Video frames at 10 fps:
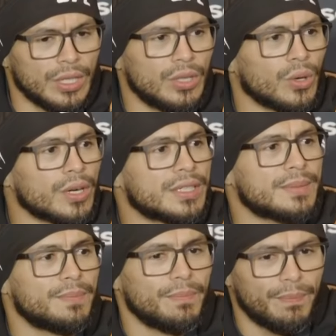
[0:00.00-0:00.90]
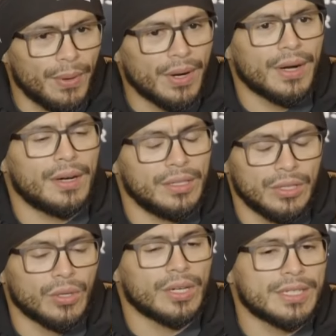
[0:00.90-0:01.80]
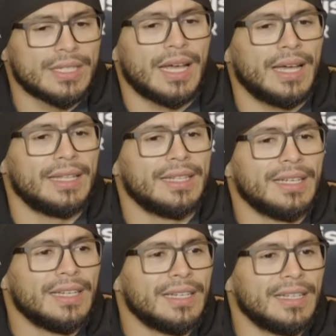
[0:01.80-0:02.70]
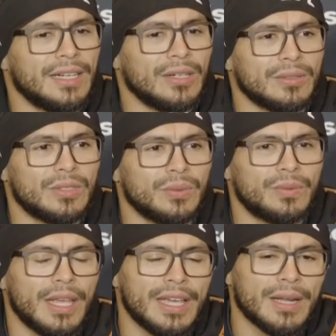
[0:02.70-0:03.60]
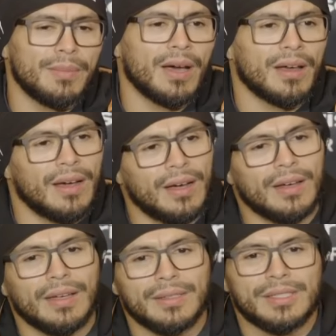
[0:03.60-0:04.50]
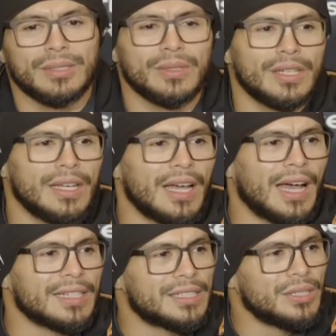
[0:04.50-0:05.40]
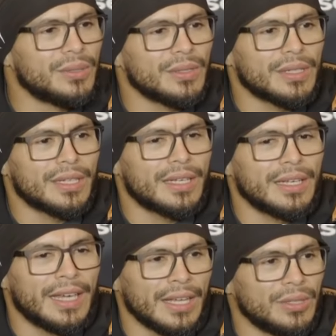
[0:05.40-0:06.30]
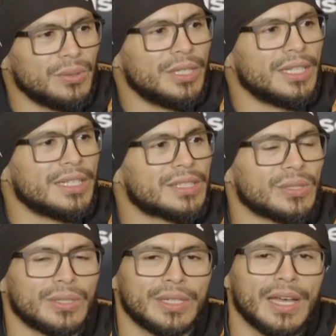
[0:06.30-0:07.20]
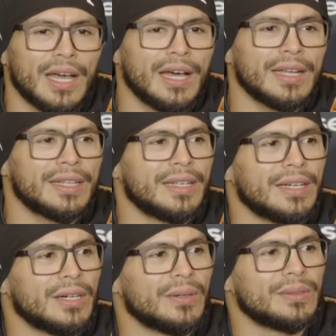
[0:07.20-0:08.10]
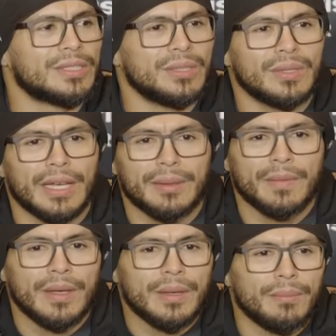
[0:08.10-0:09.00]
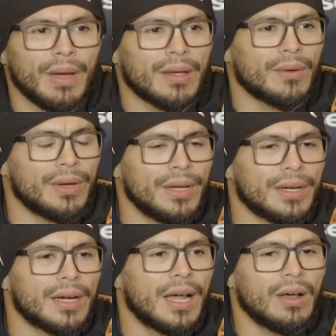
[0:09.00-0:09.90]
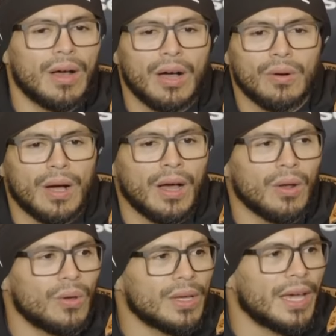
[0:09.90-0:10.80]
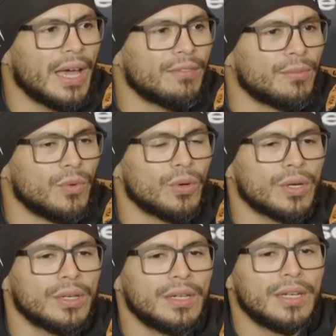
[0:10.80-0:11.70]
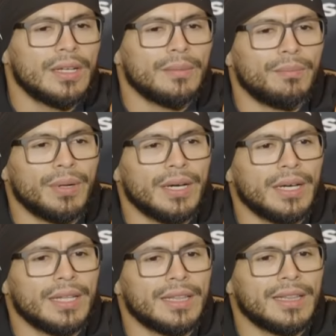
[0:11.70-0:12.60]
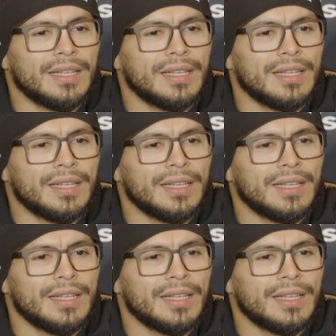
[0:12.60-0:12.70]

dark side, you know, to thinking about, I still can do this or not, you know, still like my career, how long I have more. But,